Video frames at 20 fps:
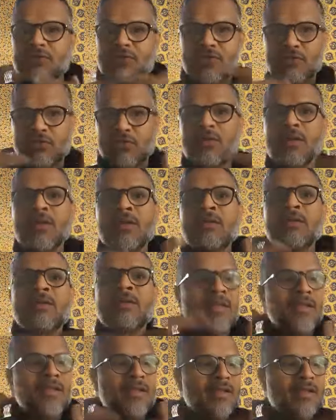which is
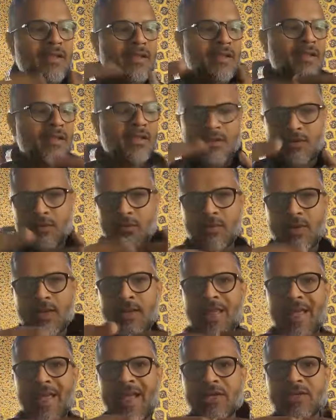one
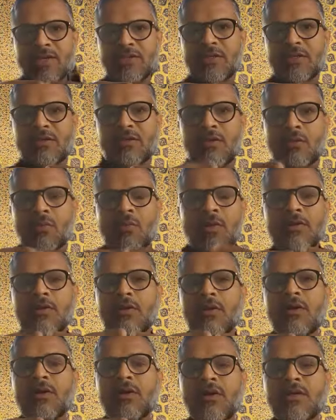action or one
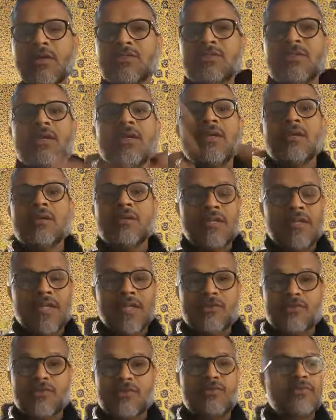cause,
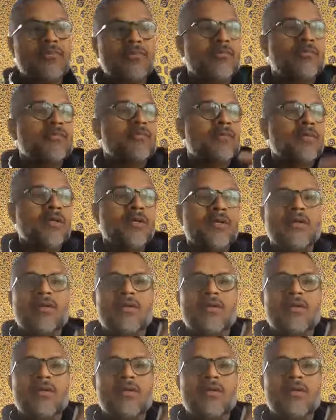leads to